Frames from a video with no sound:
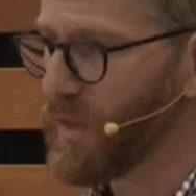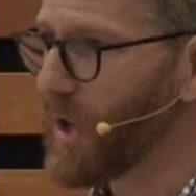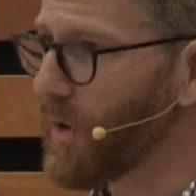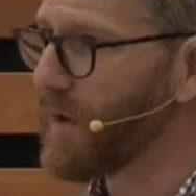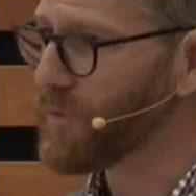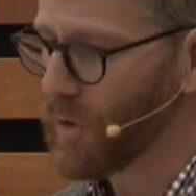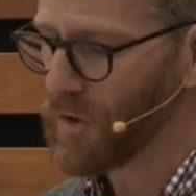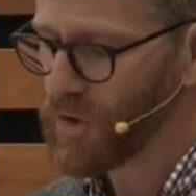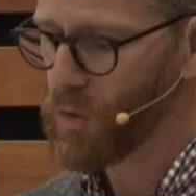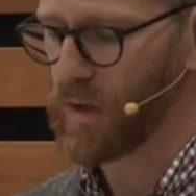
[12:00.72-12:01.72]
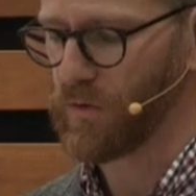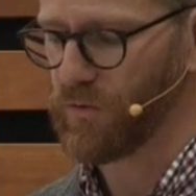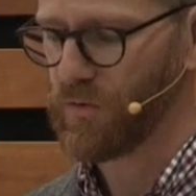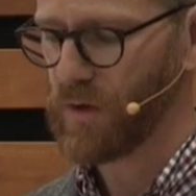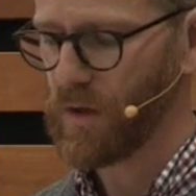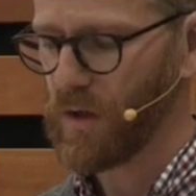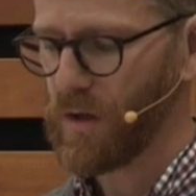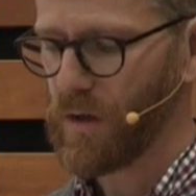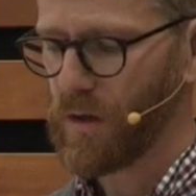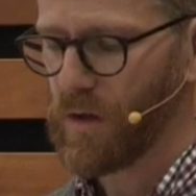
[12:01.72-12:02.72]
They are, after all, tokens
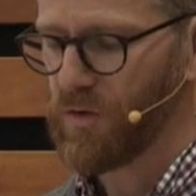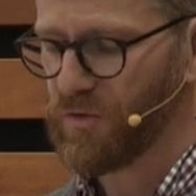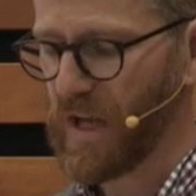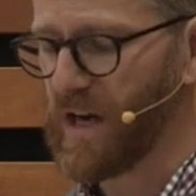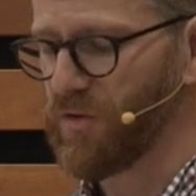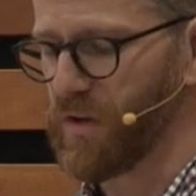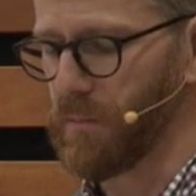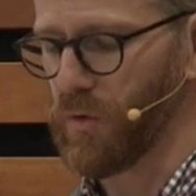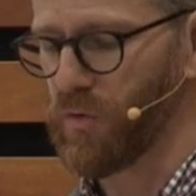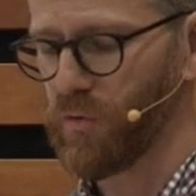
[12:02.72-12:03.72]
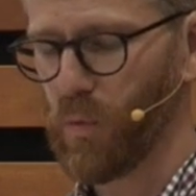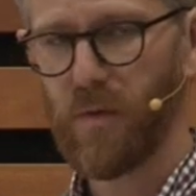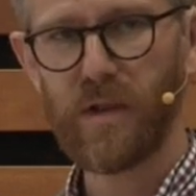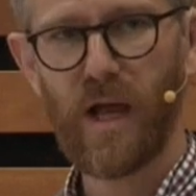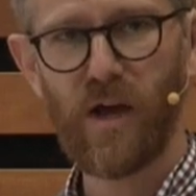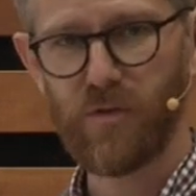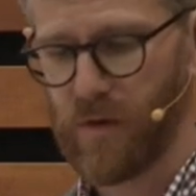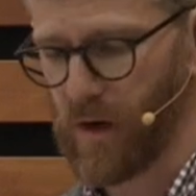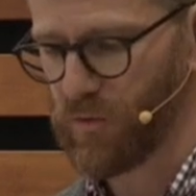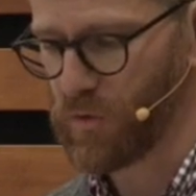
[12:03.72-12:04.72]
status symbol whose worth lies in
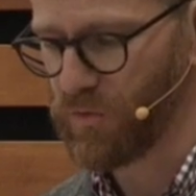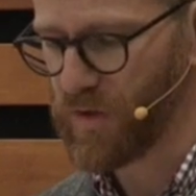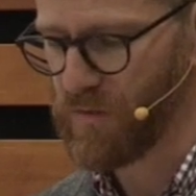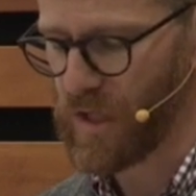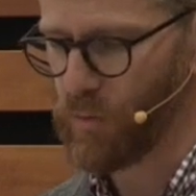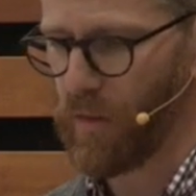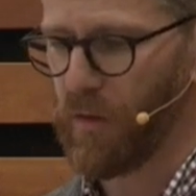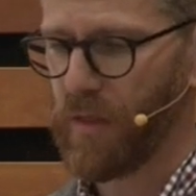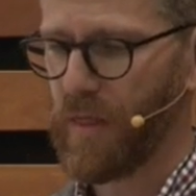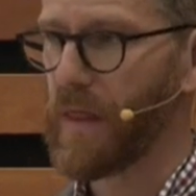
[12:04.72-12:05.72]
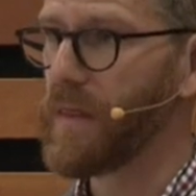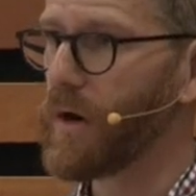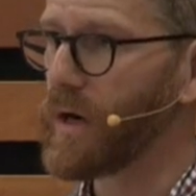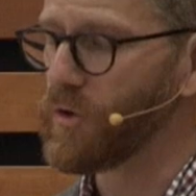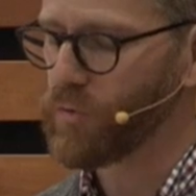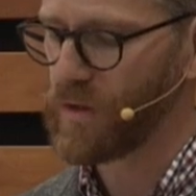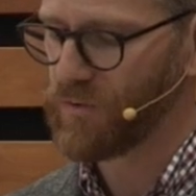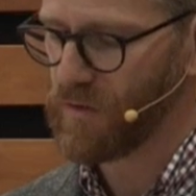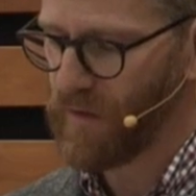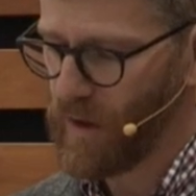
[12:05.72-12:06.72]
their exclusivity rather than in their
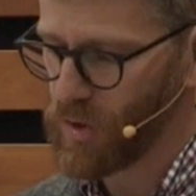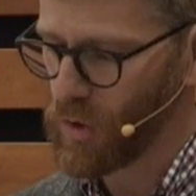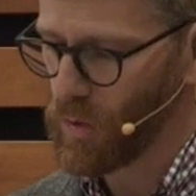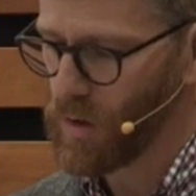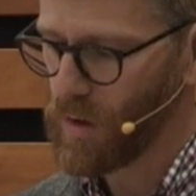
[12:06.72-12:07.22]
intrinsic value.